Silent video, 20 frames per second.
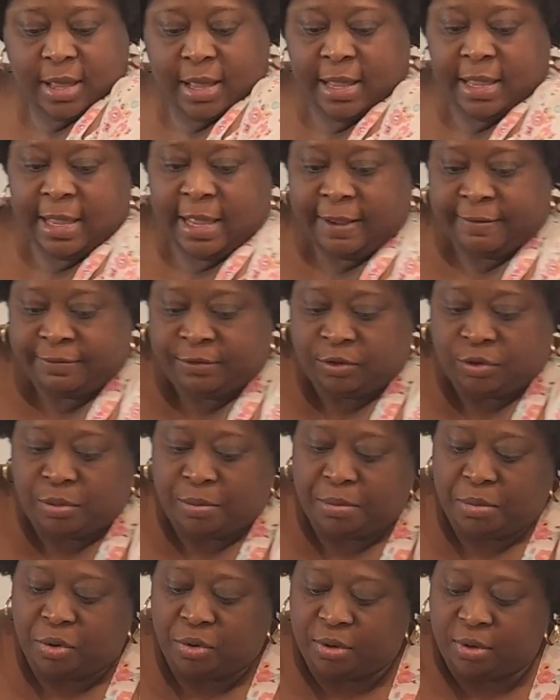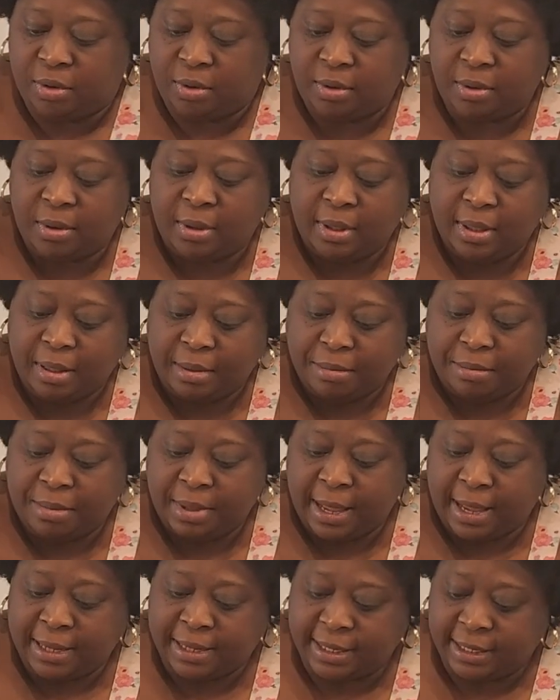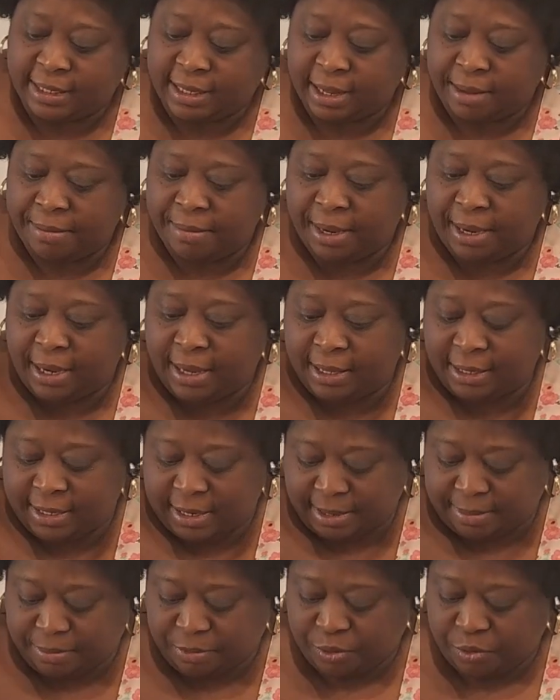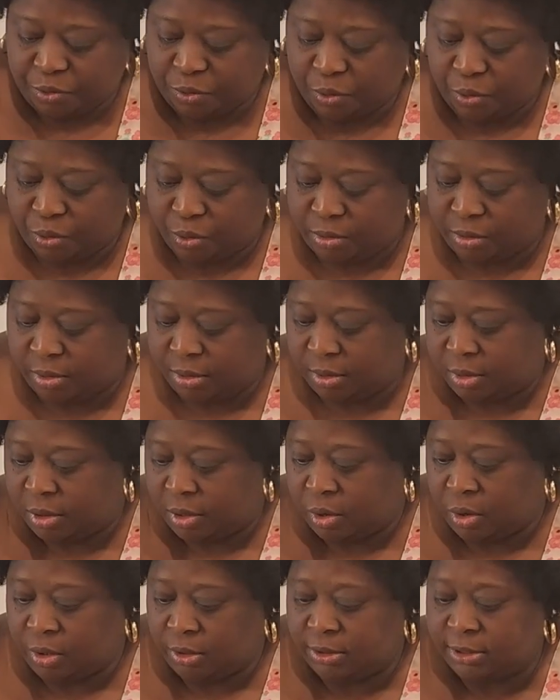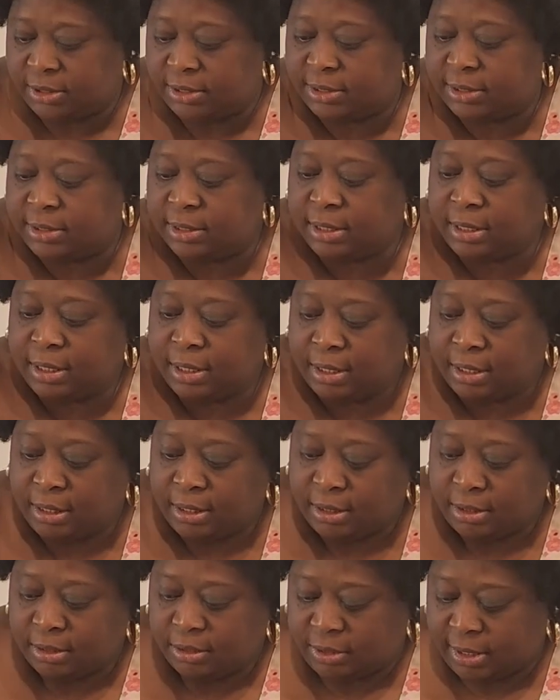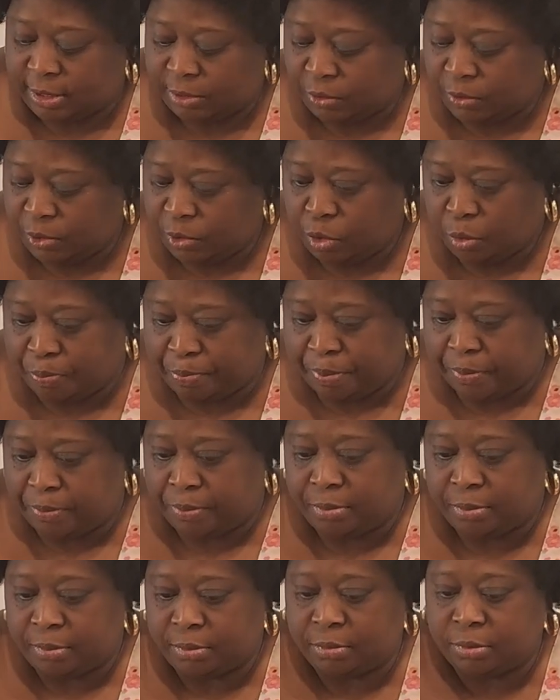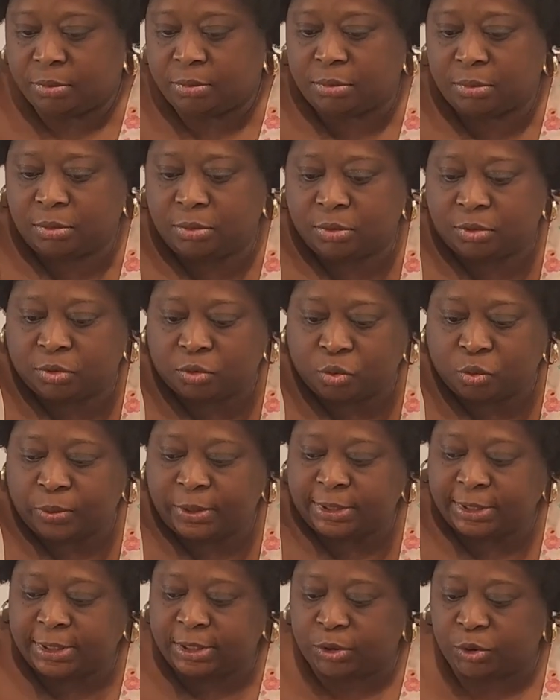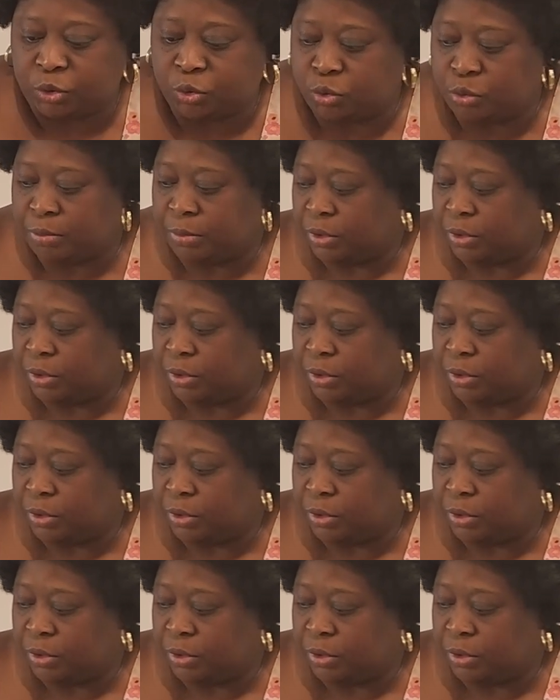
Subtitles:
I have some more behind the camera that I'm going to cut. So I don't want to squeeze it too